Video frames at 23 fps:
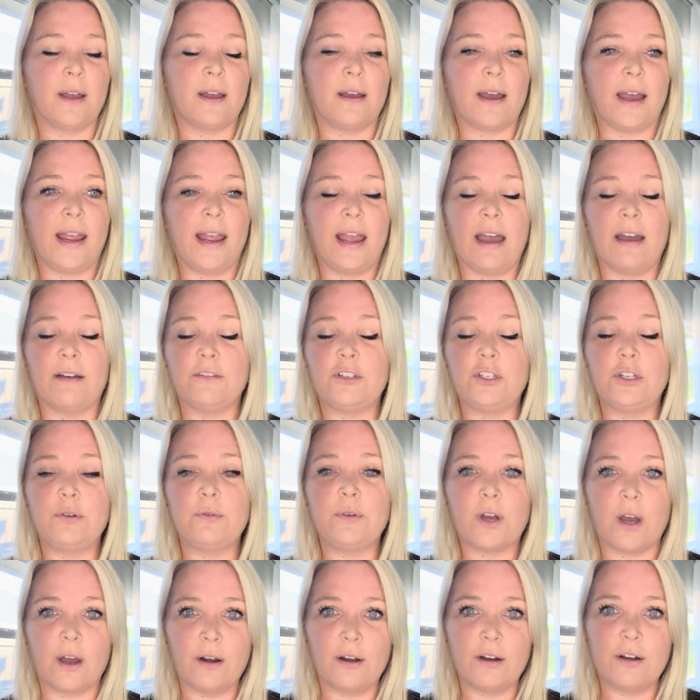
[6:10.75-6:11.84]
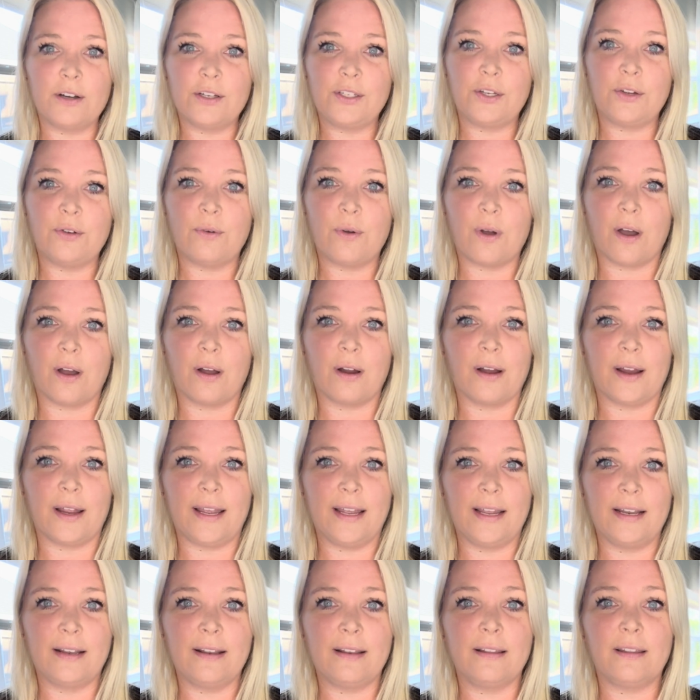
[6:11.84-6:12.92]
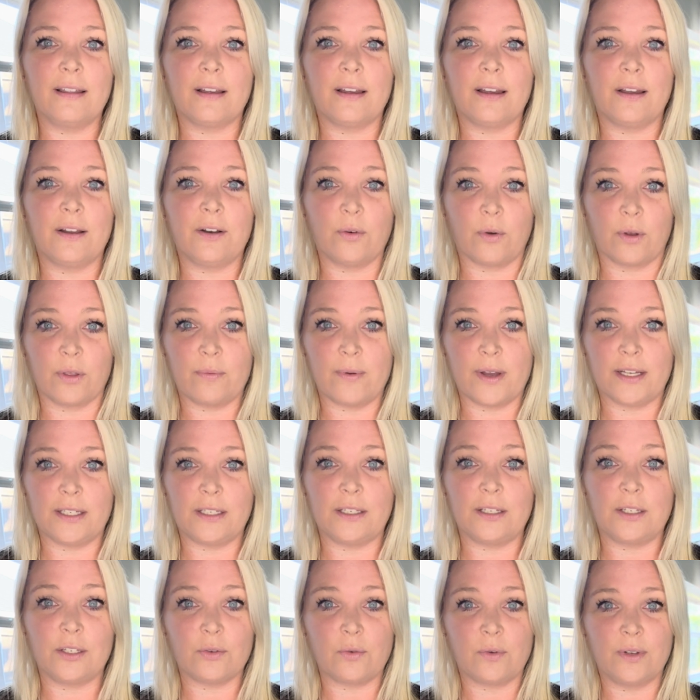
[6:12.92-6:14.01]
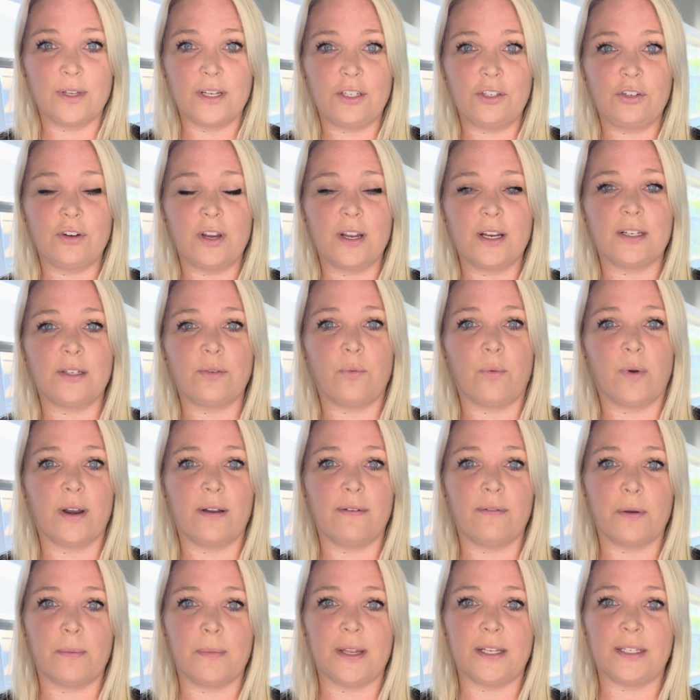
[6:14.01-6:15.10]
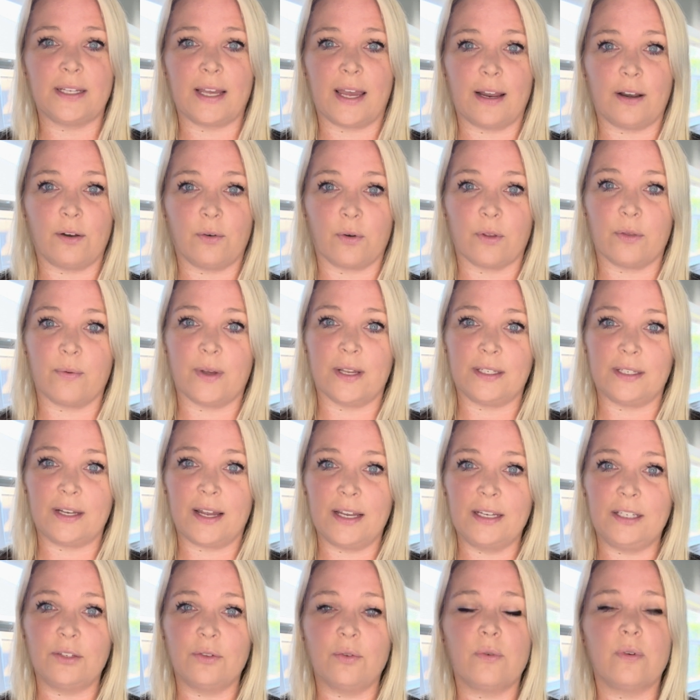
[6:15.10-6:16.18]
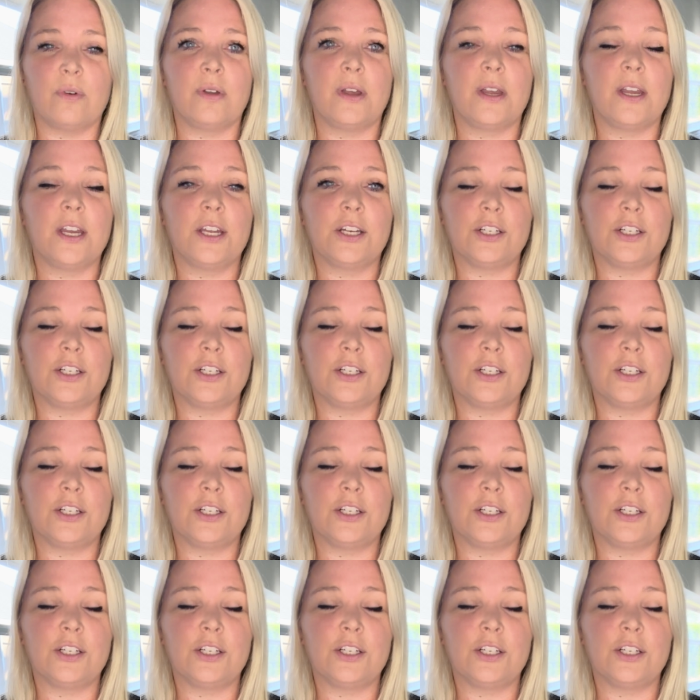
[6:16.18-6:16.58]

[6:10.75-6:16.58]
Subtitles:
I have two daughters who are in the Northwest School District. One of them is at Northwest High School.